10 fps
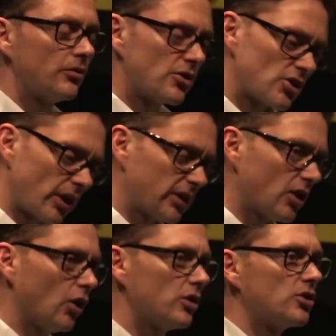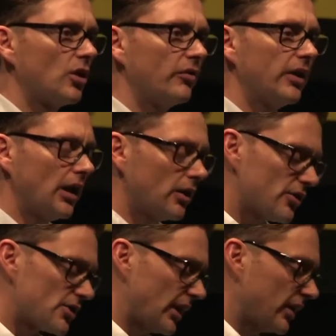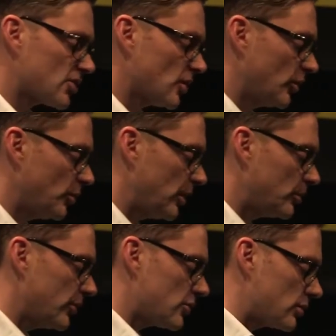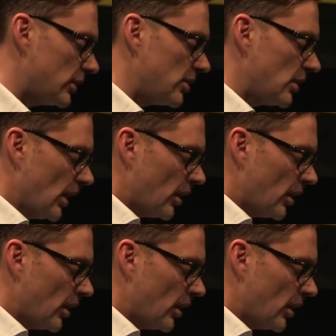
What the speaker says: the psychology of it, and understanding some of the people that truly,